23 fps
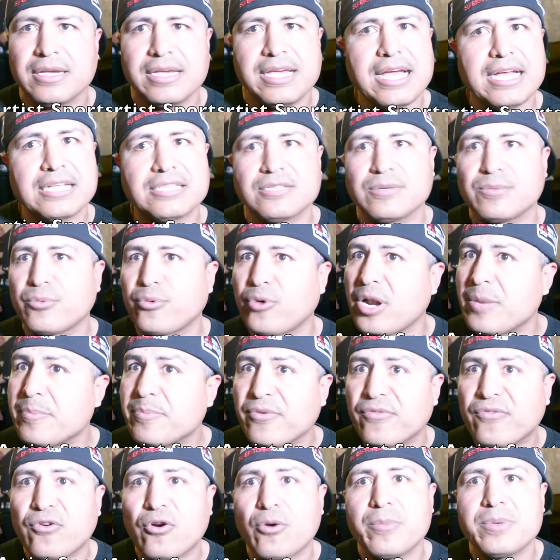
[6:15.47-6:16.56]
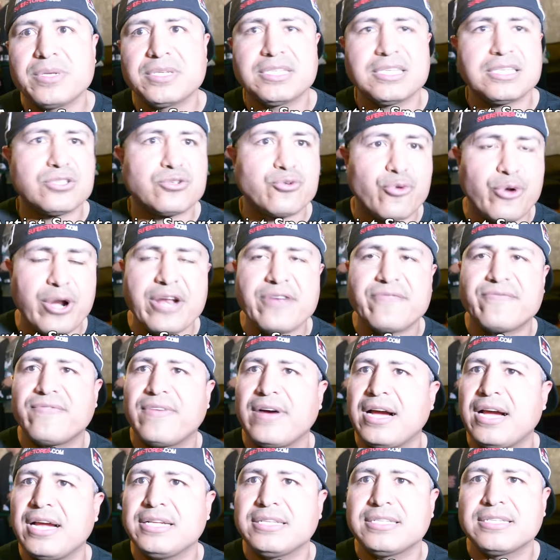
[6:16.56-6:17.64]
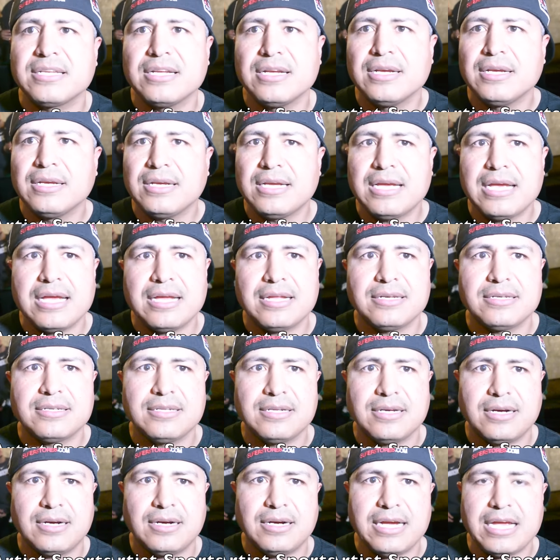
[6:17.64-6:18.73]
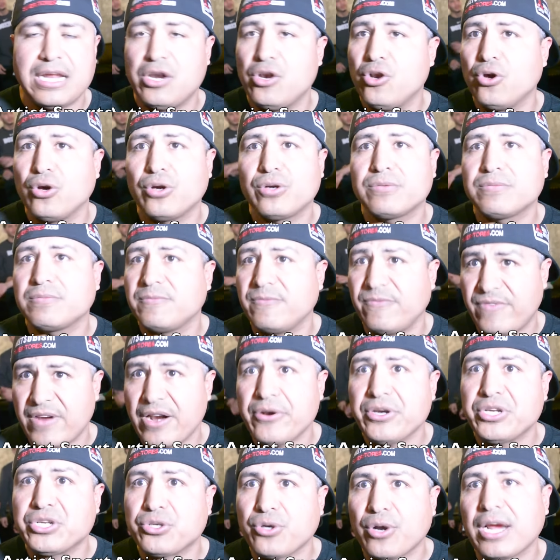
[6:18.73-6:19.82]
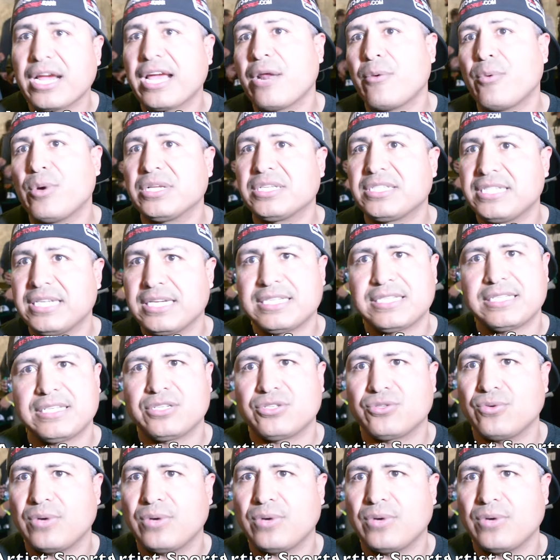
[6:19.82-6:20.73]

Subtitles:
He had some great performances, great fights, and looked very strong at 160.